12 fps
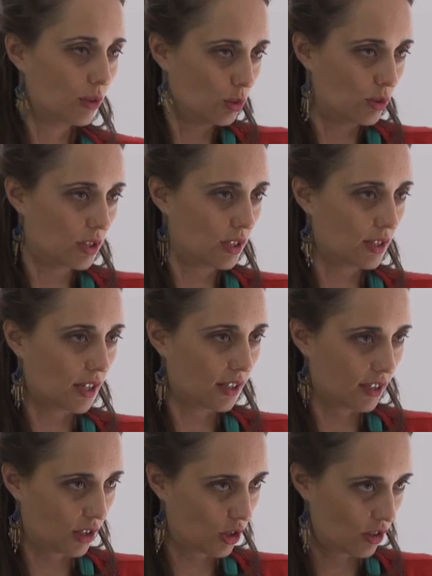Of course, things
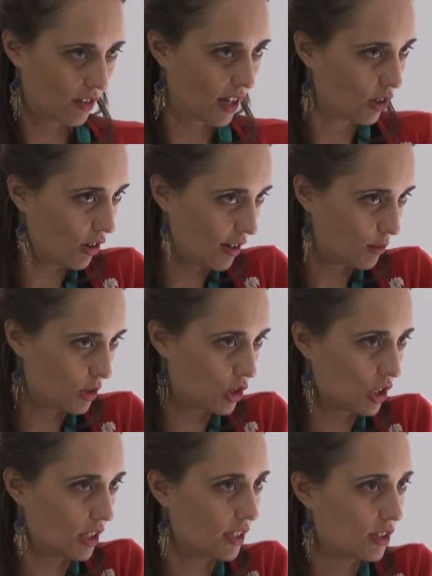aren't going to go that great when
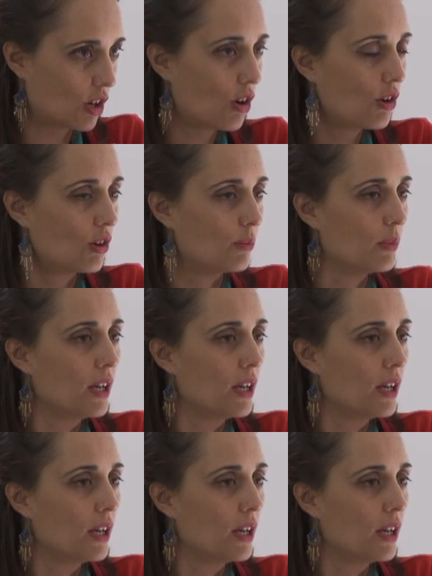she gets home.